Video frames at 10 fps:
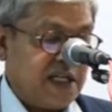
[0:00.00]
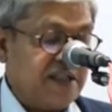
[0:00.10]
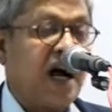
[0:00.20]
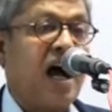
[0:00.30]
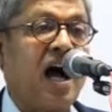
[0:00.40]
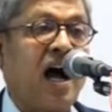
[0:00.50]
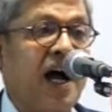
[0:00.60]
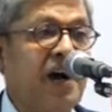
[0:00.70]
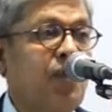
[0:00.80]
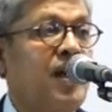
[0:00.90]
the
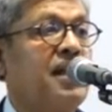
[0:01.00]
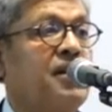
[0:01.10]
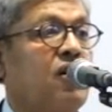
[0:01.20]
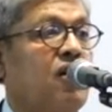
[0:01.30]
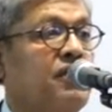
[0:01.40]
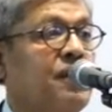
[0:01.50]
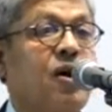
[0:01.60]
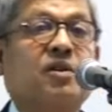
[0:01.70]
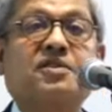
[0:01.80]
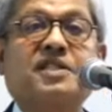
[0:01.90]
hardware of
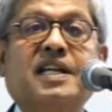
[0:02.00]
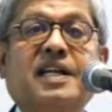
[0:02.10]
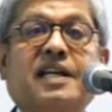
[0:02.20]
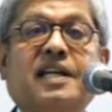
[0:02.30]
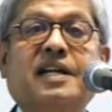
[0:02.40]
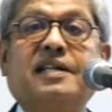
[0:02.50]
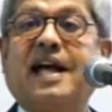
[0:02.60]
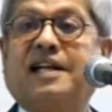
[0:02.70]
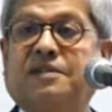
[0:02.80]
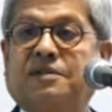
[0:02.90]
democracy
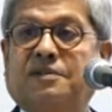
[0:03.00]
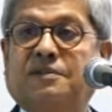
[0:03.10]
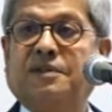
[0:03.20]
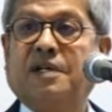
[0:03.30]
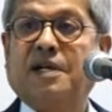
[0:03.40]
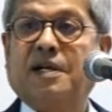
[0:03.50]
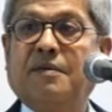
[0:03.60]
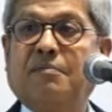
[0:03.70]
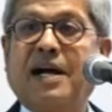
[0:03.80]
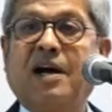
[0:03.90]
intact.
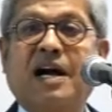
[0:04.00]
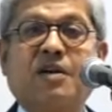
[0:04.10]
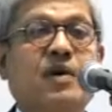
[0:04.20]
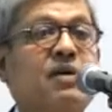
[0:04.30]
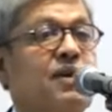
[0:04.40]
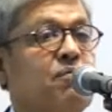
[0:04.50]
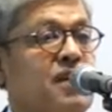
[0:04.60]
By hardware, one